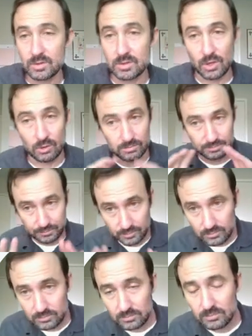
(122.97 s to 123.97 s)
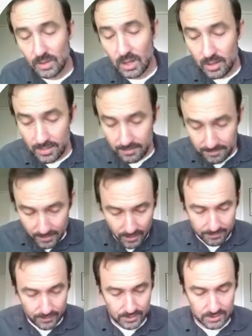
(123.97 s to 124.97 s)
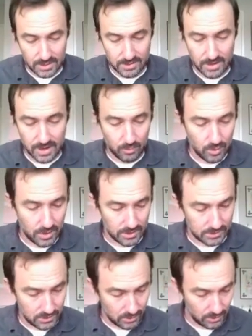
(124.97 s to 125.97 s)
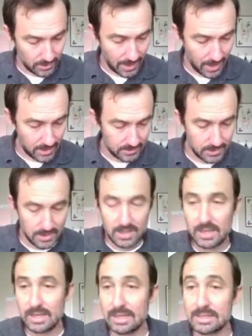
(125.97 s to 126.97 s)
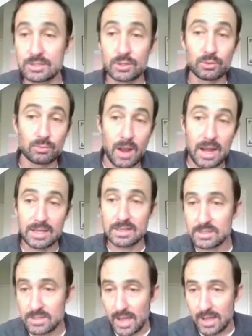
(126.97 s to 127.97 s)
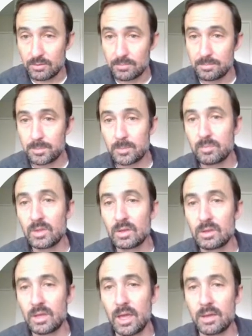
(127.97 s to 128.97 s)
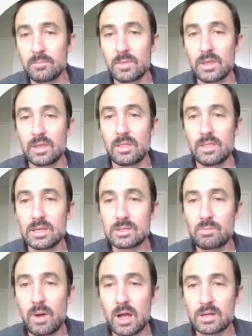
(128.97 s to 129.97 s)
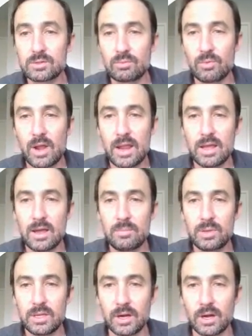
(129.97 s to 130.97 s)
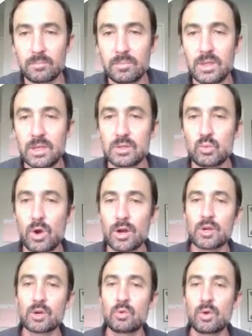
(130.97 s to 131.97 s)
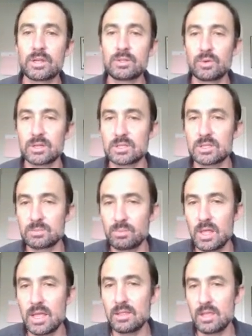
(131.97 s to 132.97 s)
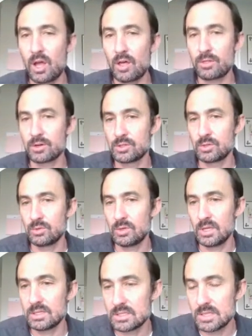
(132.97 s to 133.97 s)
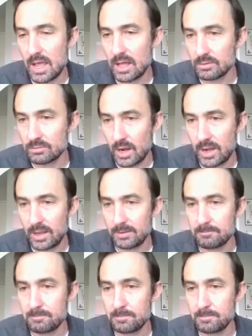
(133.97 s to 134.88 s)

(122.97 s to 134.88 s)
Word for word: So the very first thing that I want us to look at is the writing style. Okay. This box right up here is where you're going to explain the author's unique style of writing.